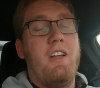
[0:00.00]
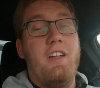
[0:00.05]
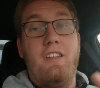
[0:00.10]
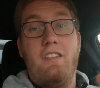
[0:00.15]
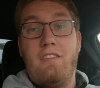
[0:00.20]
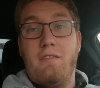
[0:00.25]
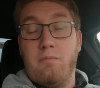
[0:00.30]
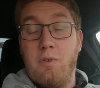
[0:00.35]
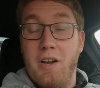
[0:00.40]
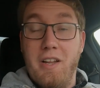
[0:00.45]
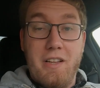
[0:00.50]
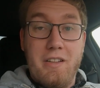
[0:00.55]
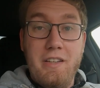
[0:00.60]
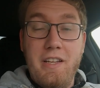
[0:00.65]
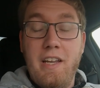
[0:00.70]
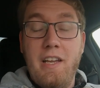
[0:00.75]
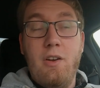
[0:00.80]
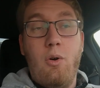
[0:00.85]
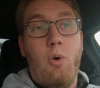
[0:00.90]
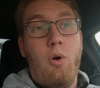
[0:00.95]
is running
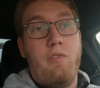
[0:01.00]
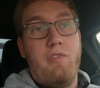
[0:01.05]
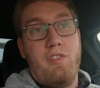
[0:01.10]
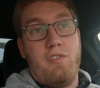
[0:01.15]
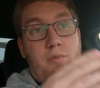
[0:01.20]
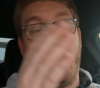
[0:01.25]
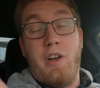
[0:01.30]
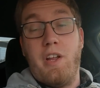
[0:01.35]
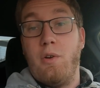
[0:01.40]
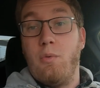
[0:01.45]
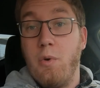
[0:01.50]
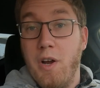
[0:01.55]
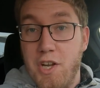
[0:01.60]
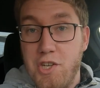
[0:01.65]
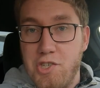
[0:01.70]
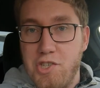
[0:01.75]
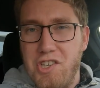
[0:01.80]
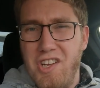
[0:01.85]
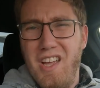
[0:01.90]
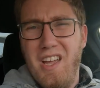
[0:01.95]
lean or if it's running
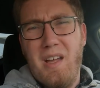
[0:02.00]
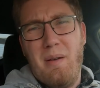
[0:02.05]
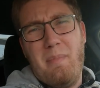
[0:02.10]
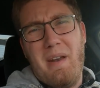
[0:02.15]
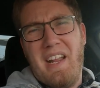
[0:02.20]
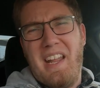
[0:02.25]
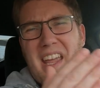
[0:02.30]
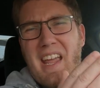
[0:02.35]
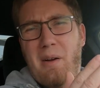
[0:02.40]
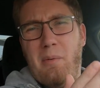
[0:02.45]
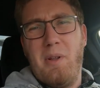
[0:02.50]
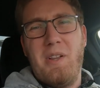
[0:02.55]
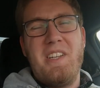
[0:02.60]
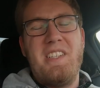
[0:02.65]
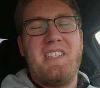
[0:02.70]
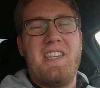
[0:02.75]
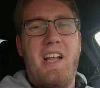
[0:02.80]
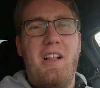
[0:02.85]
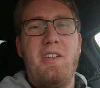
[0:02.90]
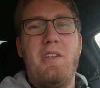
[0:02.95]
rich, but it can't really
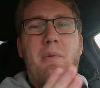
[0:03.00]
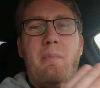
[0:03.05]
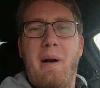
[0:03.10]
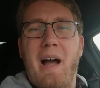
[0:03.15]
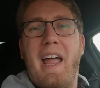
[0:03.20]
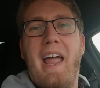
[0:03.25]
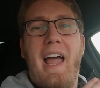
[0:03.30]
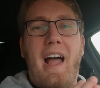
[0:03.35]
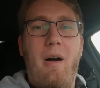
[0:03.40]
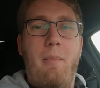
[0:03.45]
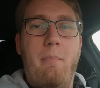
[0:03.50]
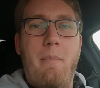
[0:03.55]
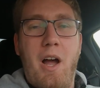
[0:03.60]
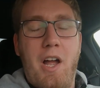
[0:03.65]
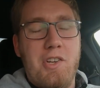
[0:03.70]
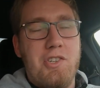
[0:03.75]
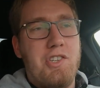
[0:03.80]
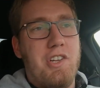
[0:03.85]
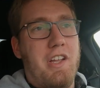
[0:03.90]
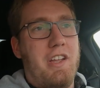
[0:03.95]
tell you by how
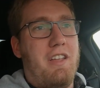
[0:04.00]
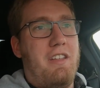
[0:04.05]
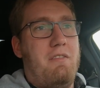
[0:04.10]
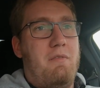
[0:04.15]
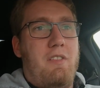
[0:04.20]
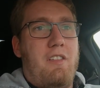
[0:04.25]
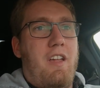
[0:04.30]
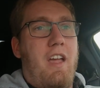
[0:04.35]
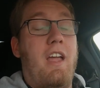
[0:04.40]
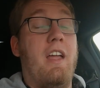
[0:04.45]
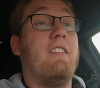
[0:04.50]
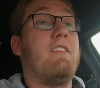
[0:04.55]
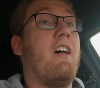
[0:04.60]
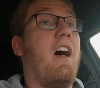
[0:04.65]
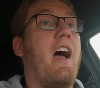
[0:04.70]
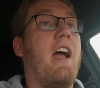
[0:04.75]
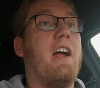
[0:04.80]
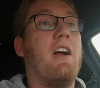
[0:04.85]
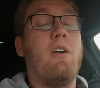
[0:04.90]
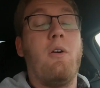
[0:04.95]
much. It can say it's
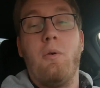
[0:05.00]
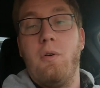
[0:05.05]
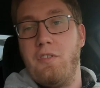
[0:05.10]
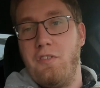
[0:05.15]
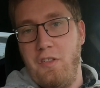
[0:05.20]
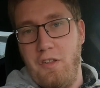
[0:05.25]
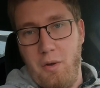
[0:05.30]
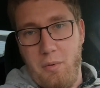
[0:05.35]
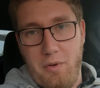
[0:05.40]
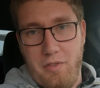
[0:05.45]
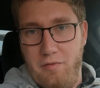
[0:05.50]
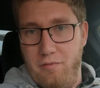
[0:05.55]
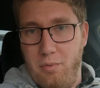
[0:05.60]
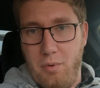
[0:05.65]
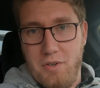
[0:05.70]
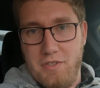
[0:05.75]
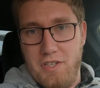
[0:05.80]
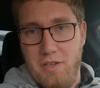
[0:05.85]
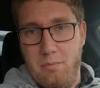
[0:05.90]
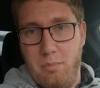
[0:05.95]
higher or it's lower than
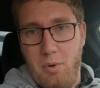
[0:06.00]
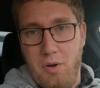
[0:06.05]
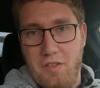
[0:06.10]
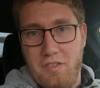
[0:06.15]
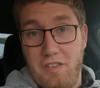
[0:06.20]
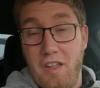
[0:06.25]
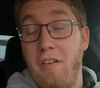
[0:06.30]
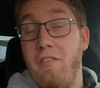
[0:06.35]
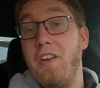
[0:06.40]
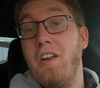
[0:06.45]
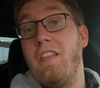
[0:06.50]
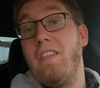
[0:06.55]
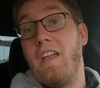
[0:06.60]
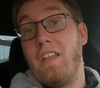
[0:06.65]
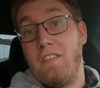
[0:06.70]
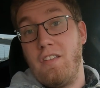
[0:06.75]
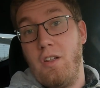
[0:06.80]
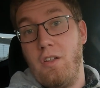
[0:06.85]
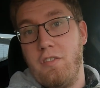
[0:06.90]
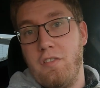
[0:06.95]
14.7, and
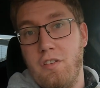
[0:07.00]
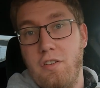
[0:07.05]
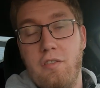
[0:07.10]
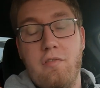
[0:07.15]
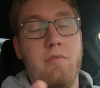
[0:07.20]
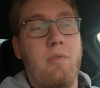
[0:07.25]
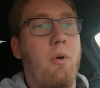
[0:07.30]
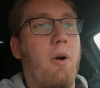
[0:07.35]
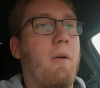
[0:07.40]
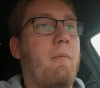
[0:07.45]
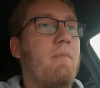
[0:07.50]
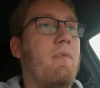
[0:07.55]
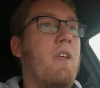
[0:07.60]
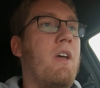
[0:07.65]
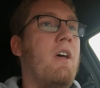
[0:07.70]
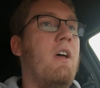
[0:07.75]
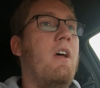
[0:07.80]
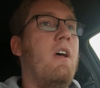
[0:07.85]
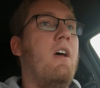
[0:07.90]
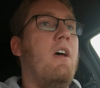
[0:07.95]
that's all it's good for.
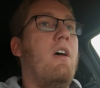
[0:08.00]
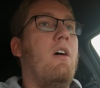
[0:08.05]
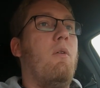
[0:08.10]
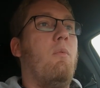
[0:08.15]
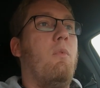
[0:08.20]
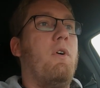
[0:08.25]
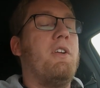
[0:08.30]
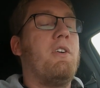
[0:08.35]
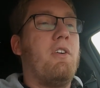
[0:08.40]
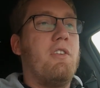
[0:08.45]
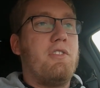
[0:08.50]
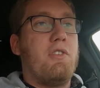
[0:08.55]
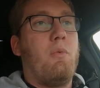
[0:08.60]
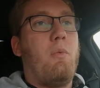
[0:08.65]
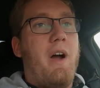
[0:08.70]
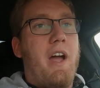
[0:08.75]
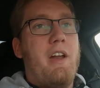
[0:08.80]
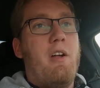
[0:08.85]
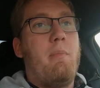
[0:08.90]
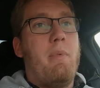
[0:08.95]
When you're under
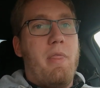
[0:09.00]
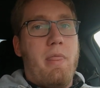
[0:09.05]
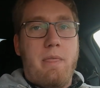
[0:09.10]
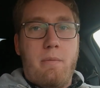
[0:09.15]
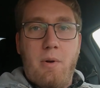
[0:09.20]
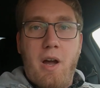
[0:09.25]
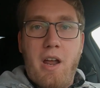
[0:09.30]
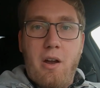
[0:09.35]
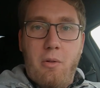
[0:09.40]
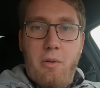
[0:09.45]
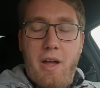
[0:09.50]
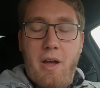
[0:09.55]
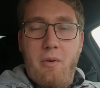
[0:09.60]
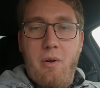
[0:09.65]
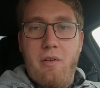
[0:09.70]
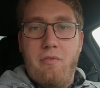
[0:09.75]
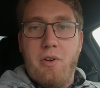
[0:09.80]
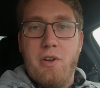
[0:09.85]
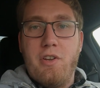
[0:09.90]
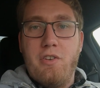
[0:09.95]
wide open throttle,
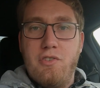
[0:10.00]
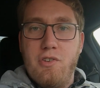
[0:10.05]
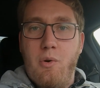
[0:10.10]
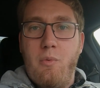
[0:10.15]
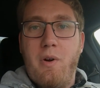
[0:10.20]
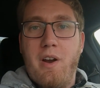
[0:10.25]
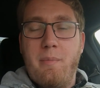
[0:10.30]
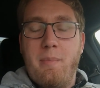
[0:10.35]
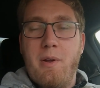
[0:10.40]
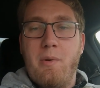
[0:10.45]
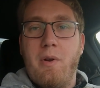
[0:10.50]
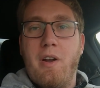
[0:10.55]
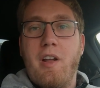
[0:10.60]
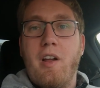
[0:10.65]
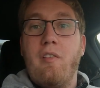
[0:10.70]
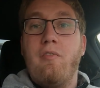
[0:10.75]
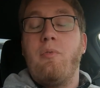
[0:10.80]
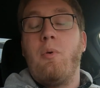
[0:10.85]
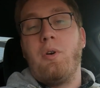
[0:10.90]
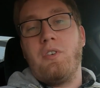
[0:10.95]
however, you don't want to be
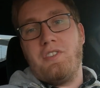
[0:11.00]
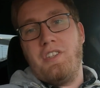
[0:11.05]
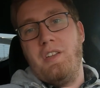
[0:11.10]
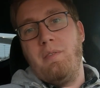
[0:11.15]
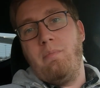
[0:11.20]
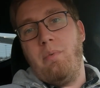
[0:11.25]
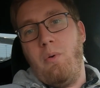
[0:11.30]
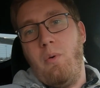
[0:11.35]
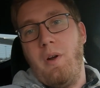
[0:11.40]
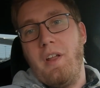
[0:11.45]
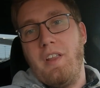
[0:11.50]
running a 14.7